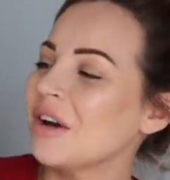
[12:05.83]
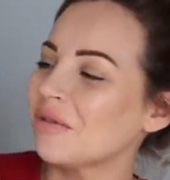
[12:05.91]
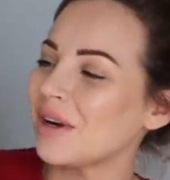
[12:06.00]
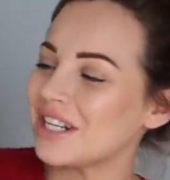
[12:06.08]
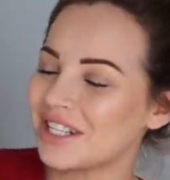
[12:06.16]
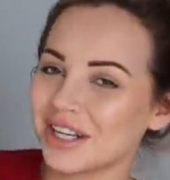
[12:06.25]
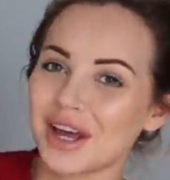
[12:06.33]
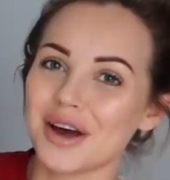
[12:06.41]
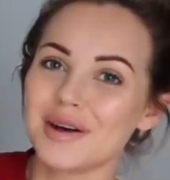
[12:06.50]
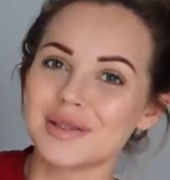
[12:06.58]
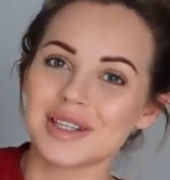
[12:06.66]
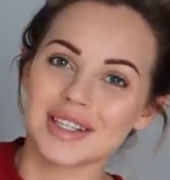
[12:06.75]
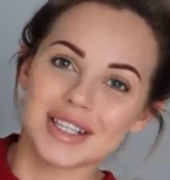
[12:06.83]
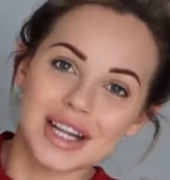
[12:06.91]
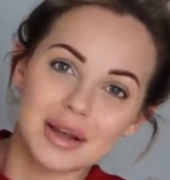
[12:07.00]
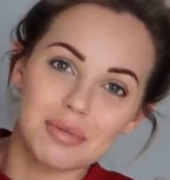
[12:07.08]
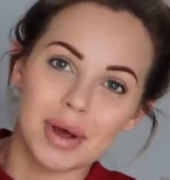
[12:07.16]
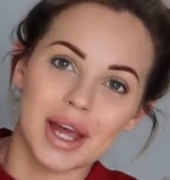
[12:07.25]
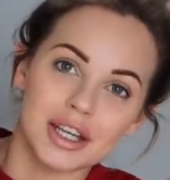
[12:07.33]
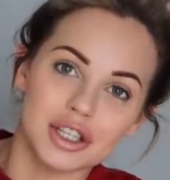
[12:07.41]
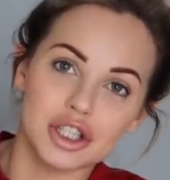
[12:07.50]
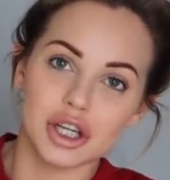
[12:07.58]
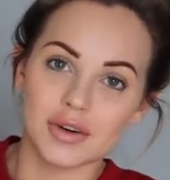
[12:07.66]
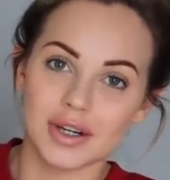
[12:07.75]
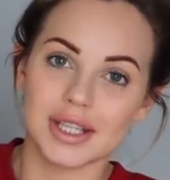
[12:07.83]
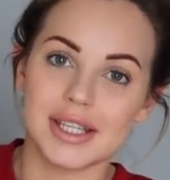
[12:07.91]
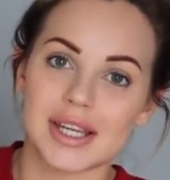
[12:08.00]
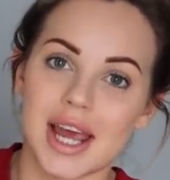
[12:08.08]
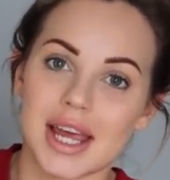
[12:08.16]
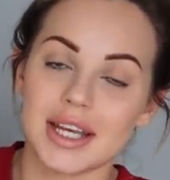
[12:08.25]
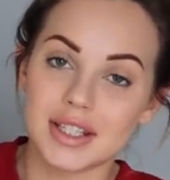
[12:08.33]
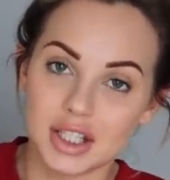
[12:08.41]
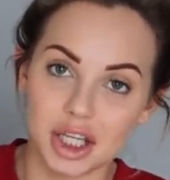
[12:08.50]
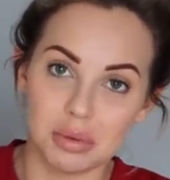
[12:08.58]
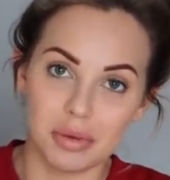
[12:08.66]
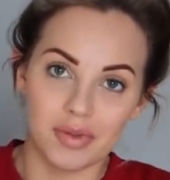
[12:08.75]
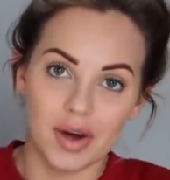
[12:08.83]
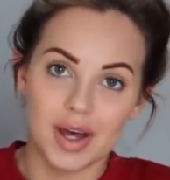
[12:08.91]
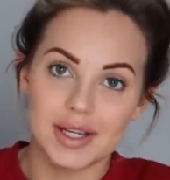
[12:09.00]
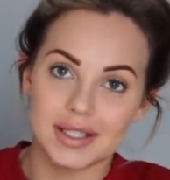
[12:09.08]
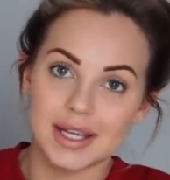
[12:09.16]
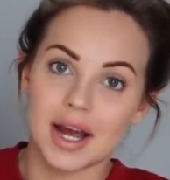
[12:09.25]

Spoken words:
which the girls sleep in during the day, supervised.